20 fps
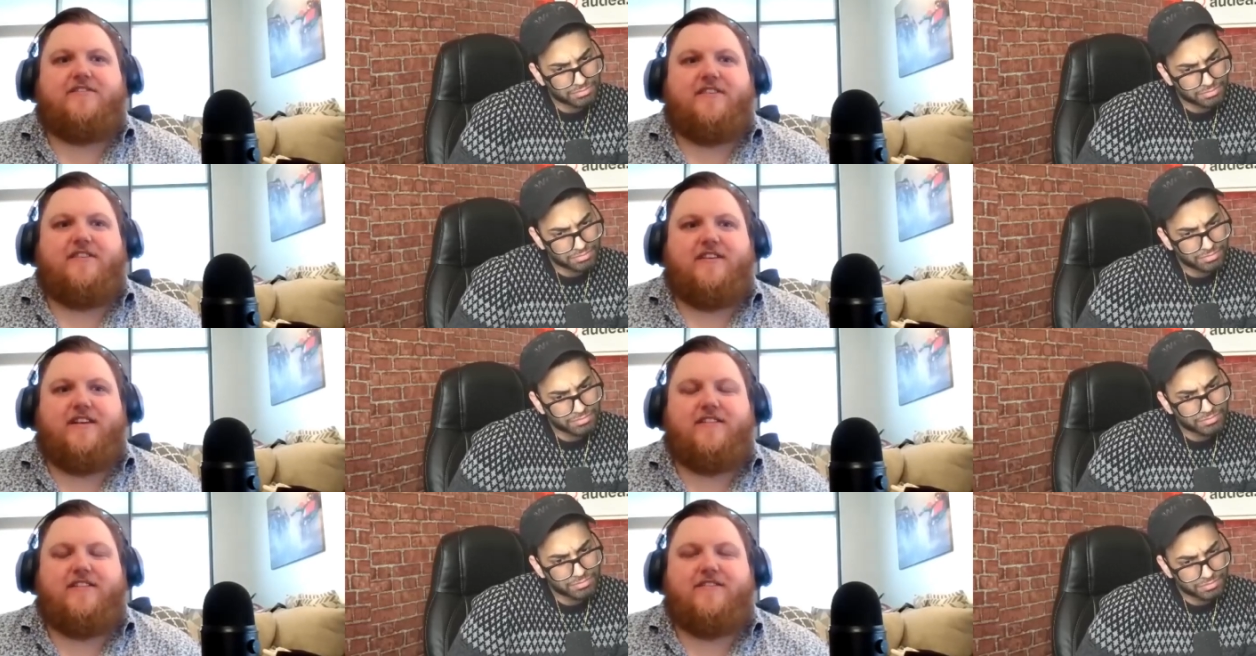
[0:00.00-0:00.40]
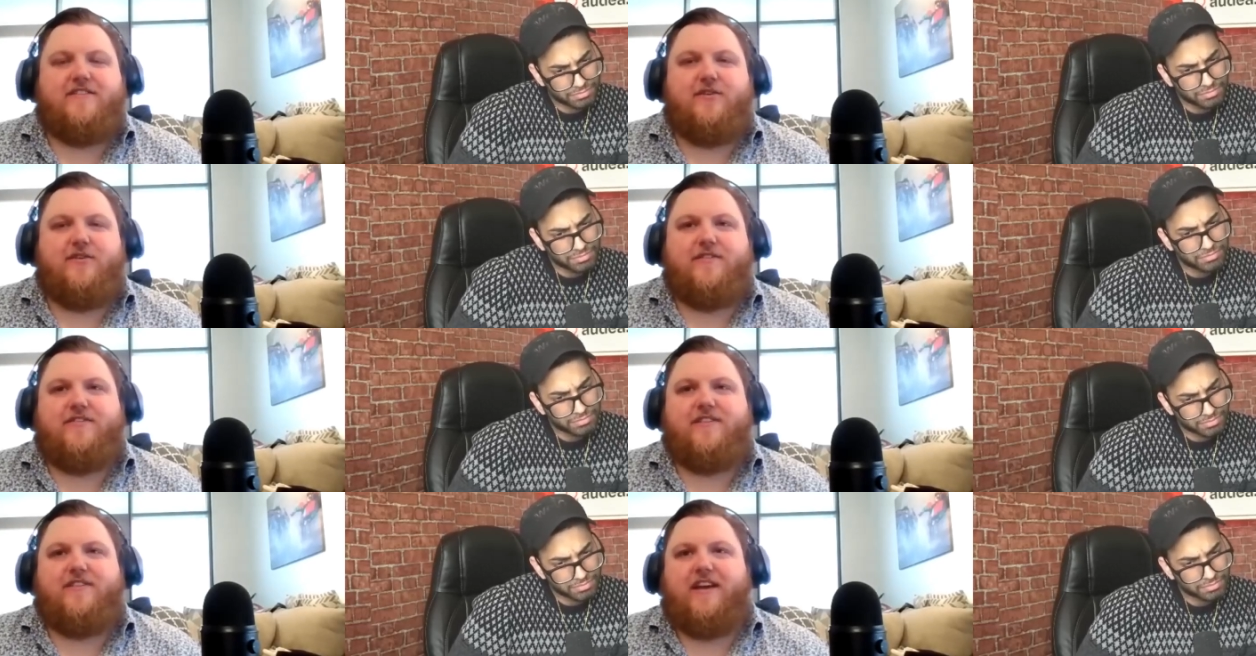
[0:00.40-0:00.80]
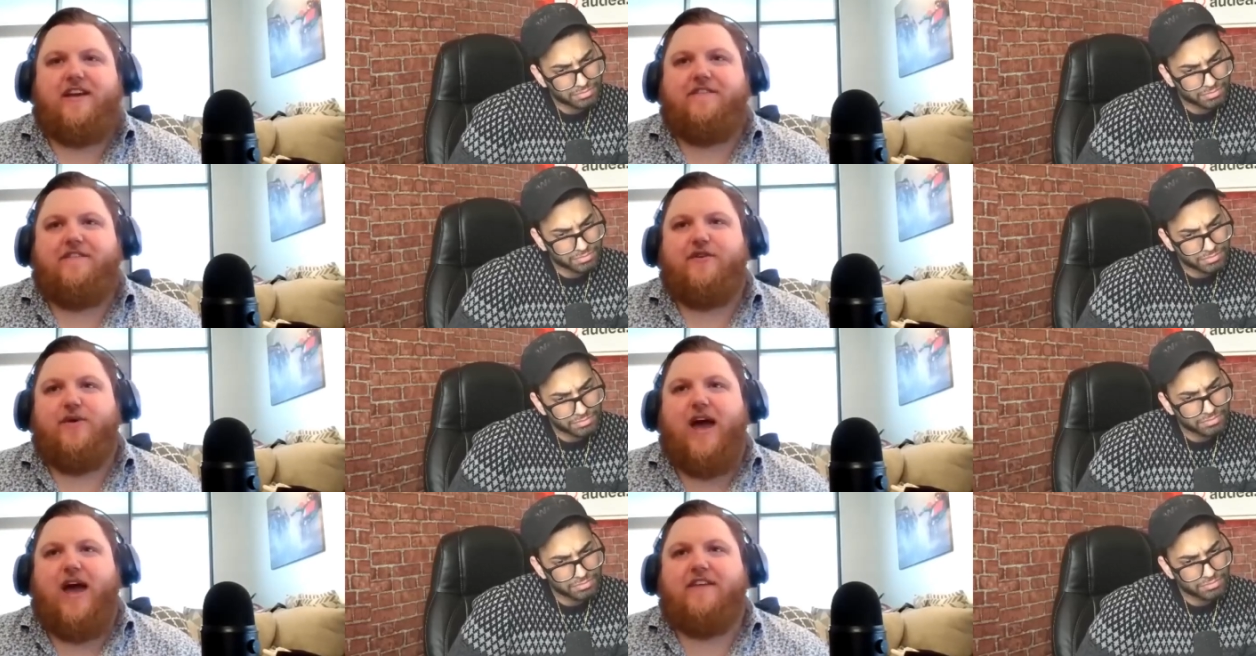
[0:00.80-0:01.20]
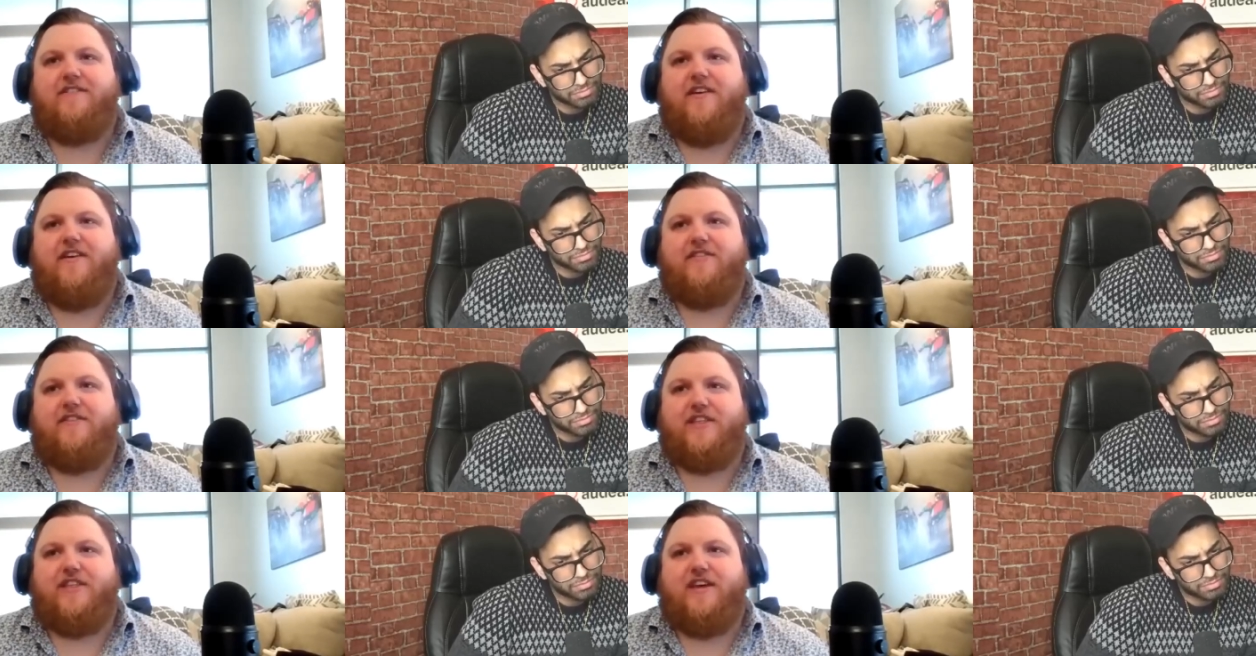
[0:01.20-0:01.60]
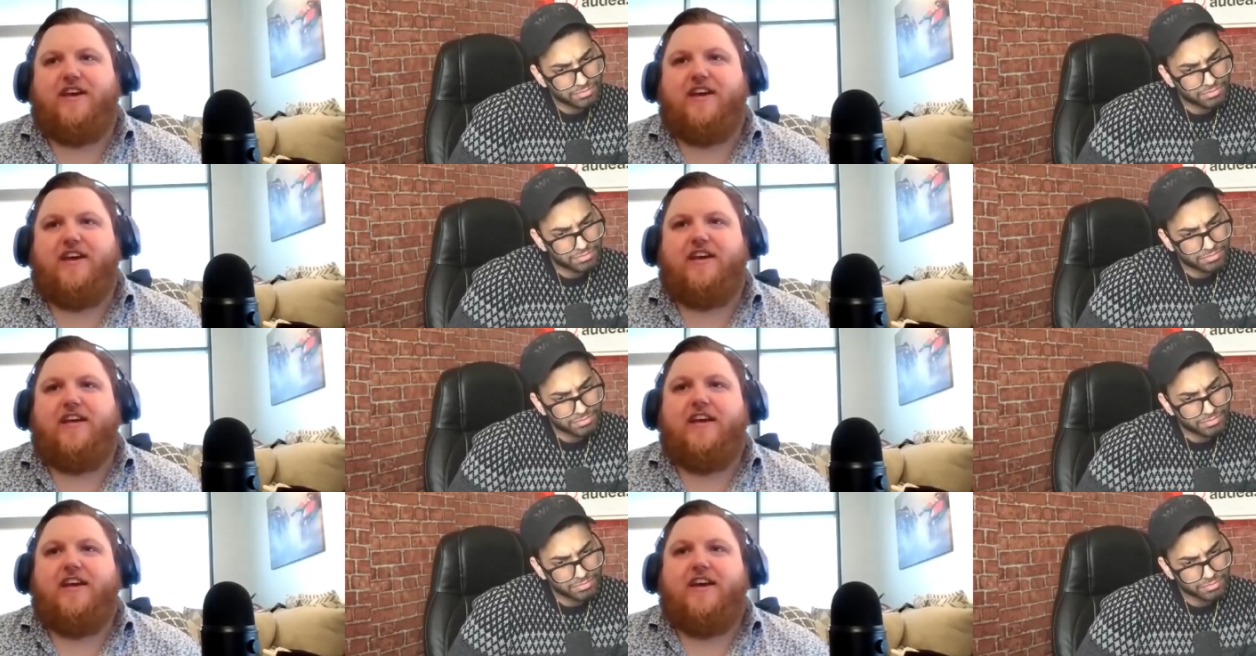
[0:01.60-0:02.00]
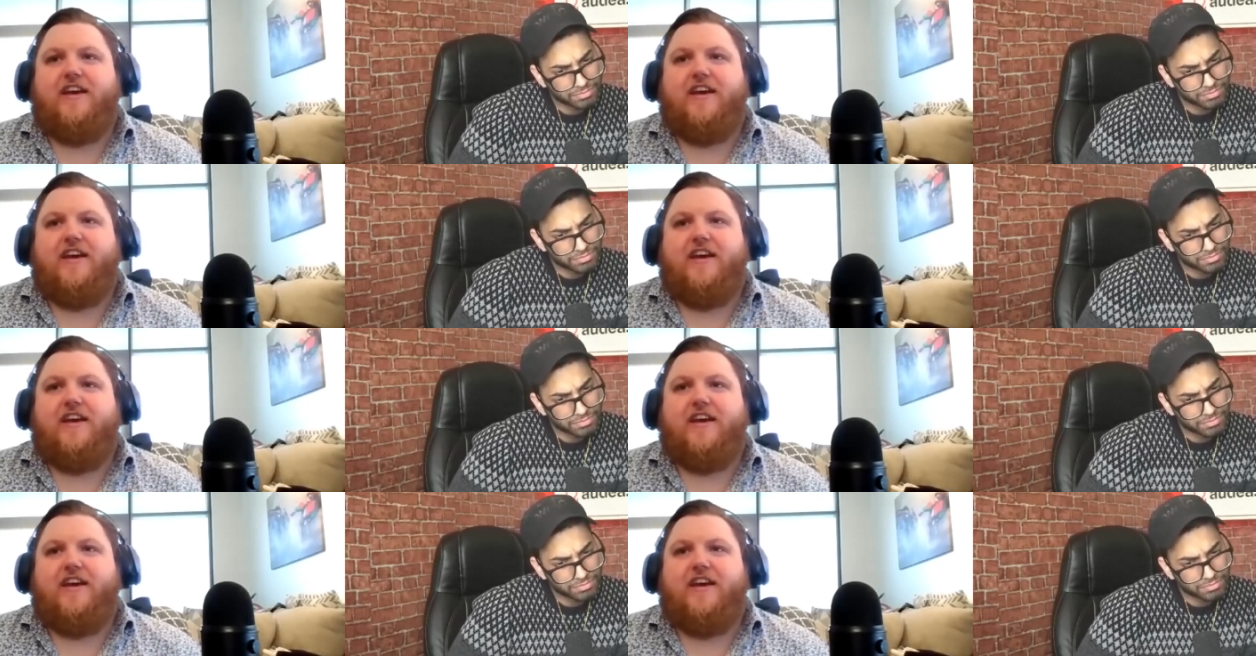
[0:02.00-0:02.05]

Speaker 1: And so it's like, if you have everything